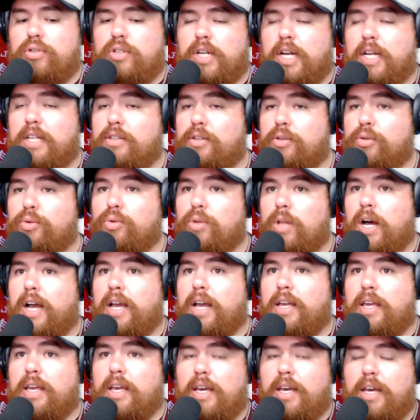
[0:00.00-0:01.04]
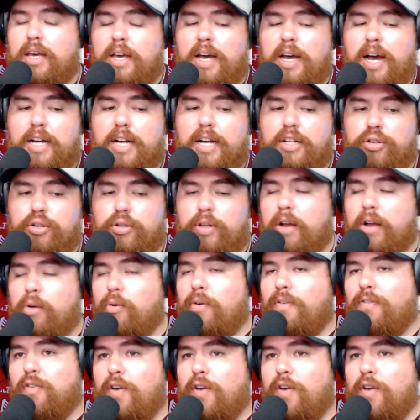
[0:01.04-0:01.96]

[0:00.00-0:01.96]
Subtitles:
I do like what